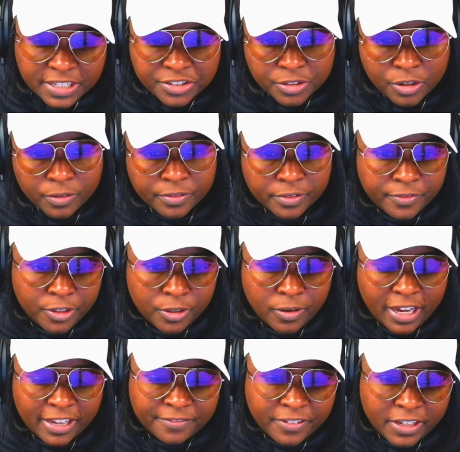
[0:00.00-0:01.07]
overview,
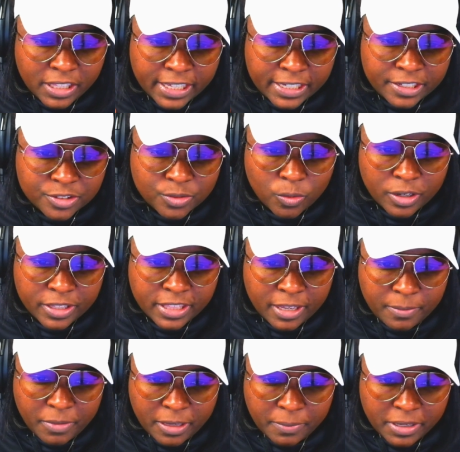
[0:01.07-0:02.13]
I feel like is one that
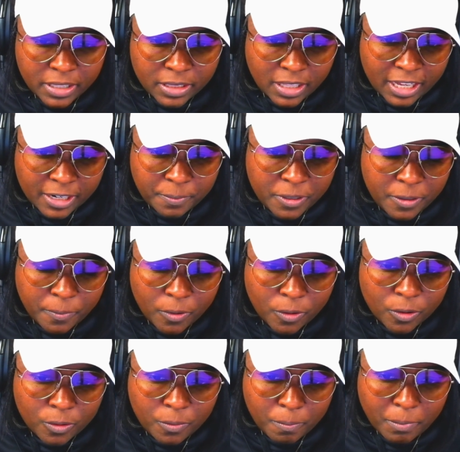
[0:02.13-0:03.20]
maybe a lot of
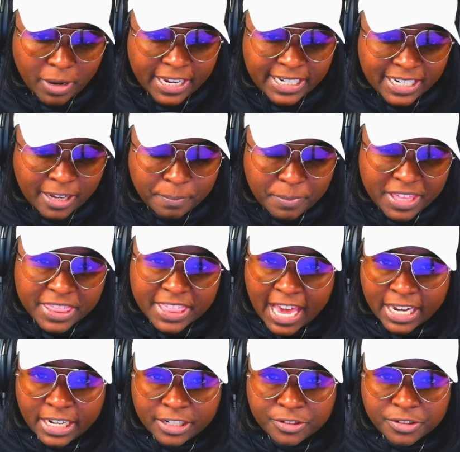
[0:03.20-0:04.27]
people might not be
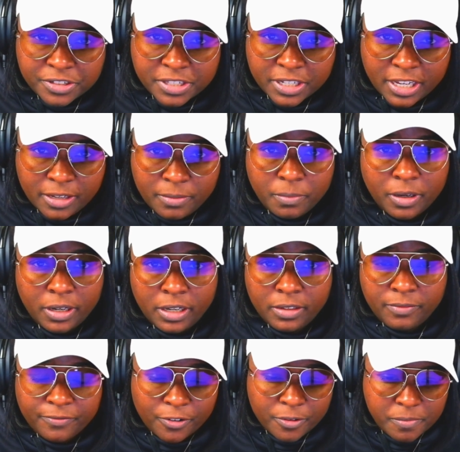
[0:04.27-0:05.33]
that interested in, but
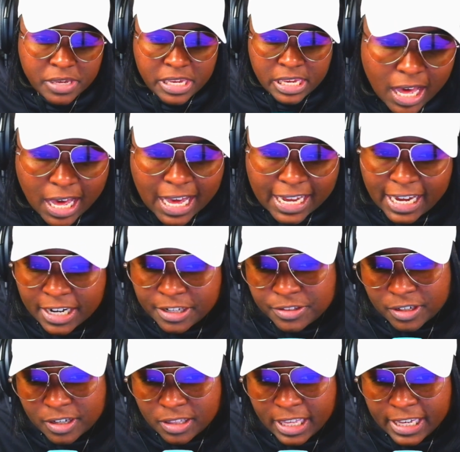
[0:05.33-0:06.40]
for me, I kind of took
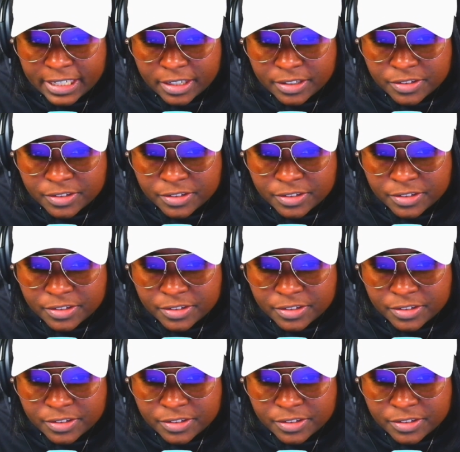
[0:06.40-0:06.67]
a liking to